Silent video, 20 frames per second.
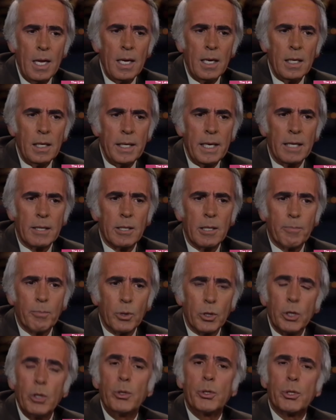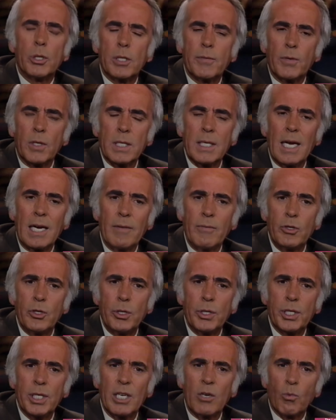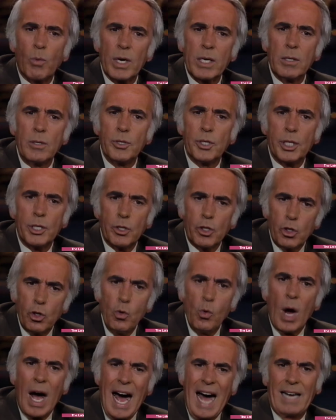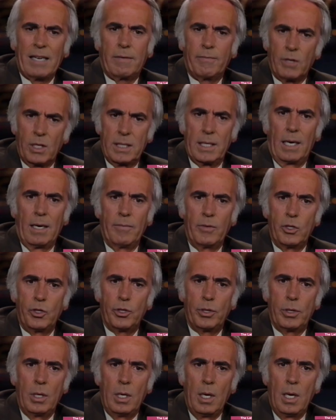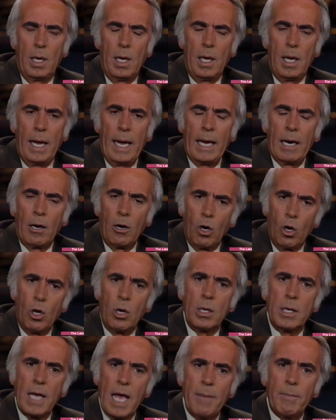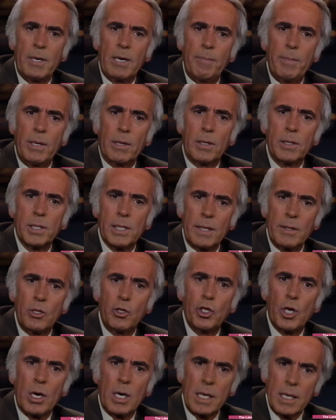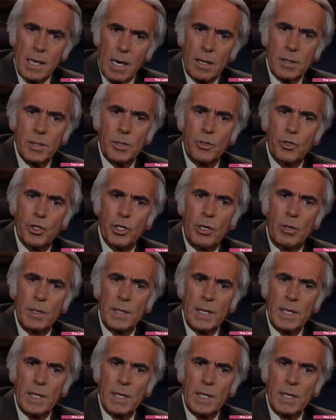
Yet the producers for television said Rickles is too hot for television. Mm. And along came an appearance on the Johnny Carson show in the